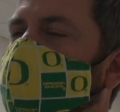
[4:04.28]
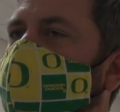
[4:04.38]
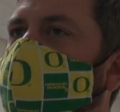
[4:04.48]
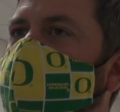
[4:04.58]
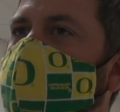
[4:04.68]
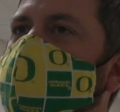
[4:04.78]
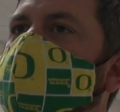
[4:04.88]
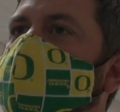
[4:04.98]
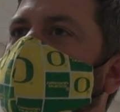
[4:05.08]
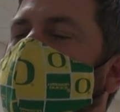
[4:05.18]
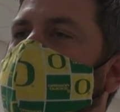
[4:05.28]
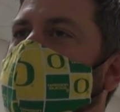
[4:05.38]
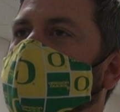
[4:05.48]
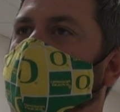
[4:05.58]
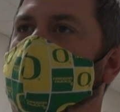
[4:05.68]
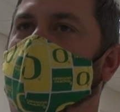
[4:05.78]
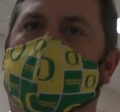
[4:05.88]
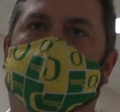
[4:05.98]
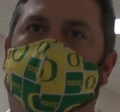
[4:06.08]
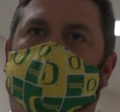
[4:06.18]
The only issue that I have,
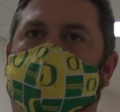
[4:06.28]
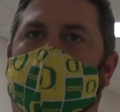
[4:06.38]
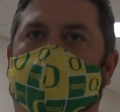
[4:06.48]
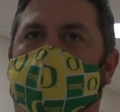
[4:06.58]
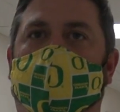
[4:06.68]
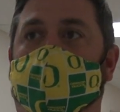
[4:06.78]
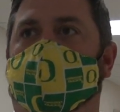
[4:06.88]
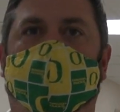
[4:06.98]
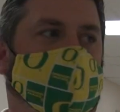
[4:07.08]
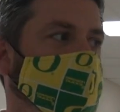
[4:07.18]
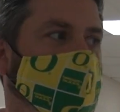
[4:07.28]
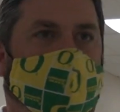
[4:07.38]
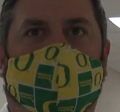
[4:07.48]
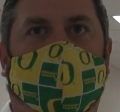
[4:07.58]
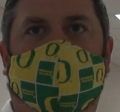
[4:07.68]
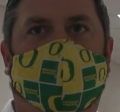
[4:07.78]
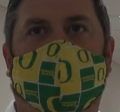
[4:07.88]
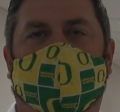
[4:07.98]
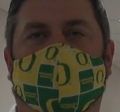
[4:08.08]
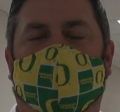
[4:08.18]
I have no issue with you recording.
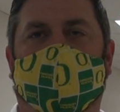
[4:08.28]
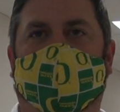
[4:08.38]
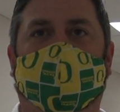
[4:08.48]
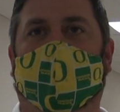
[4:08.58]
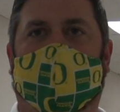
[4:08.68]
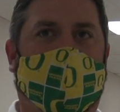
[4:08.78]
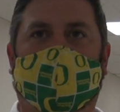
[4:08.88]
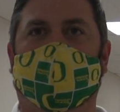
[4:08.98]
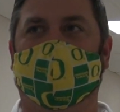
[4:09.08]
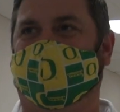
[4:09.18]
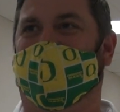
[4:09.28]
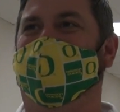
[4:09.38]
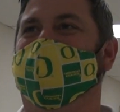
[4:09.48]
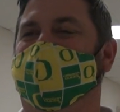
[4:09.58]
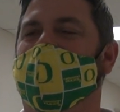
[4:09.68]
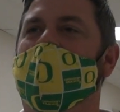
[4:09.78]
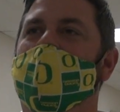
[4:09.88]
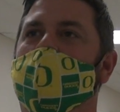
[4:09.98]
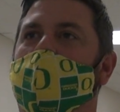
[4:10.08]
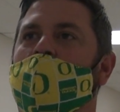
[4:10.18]
We have nothing to hide in this office,
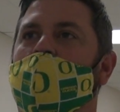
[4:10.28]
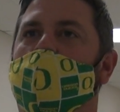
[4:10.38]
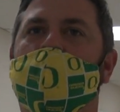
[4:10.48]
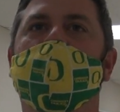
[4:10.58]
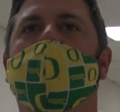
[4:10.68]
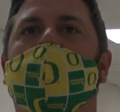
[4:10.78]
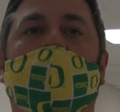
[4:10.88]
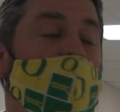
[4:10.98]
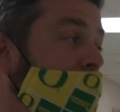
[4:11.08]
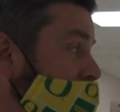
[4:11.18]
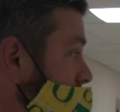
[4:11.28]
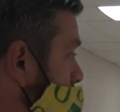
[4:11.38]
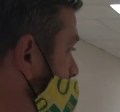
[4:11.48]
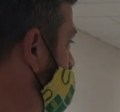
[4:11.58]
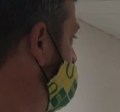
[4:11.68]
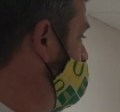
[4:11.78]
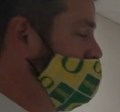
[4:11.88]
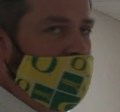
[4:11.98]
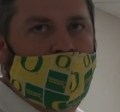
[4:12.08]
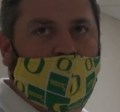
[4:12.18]
but we do right now.
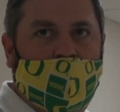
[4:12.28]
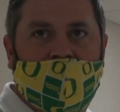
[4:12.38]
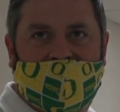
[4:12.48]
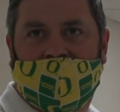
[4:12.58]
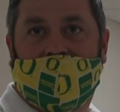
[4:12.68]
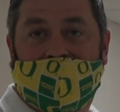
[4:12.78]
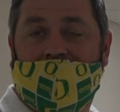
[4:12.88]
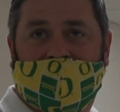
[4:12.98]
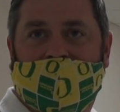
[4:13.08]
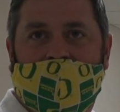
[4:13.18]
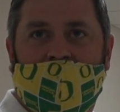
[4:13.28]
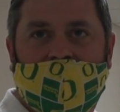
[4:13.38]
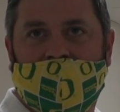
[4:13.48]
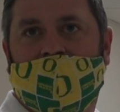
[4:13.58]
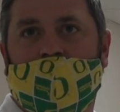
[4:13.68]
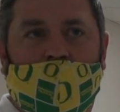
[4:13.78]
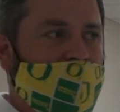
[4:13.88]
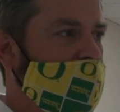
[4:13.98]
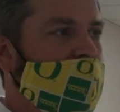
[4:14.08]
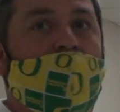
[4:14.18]
We just sent out tax statements, and so
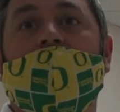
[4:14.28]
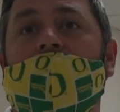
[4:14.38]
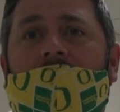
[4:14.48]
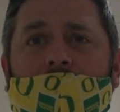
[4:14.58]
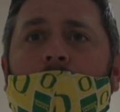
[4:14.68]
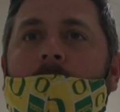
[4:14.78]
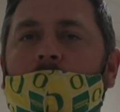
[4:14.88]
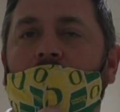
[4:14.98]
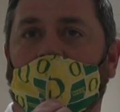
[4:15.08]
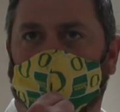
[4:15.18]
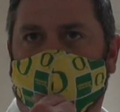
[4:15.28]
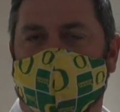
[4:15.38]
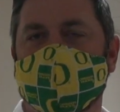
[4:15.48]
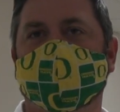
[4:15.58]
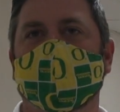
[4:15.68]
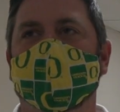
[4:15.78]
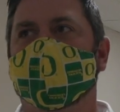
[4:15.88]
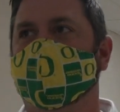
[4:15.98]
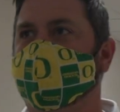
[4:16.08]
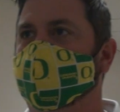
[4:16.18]
we're dealing with a lot of public inquiries.
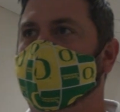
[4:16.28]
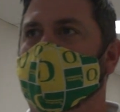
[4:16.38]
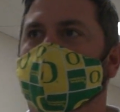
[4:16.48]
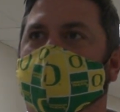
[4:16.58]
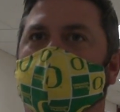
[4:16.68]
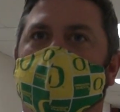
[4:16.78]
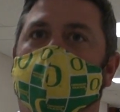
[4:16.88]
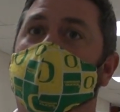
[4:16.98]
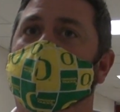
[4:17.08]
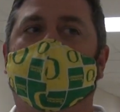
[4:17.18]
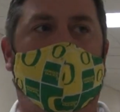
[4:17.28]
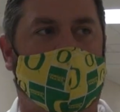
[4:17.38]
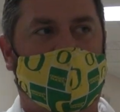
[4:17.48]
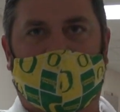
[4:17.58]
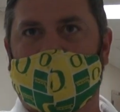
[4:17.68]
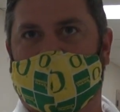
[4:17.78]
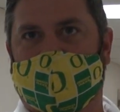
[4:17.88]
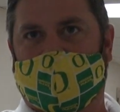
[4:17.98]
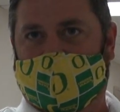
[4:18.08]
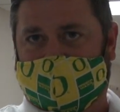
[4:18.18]
Sometimes those
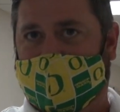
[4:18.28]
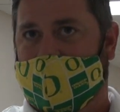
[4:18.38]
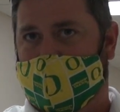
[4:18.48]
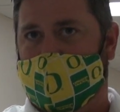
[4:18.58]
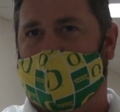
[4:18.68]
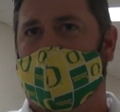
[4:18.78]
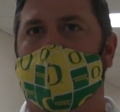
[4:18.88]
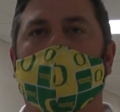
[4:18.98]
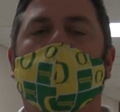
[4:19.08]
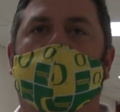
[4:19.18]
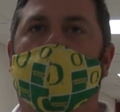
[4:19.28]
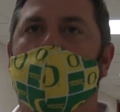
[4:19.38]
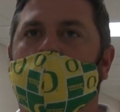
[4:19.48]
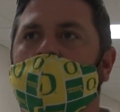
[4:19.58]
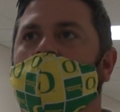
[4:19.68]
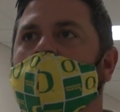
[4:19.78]
conversations at this counter could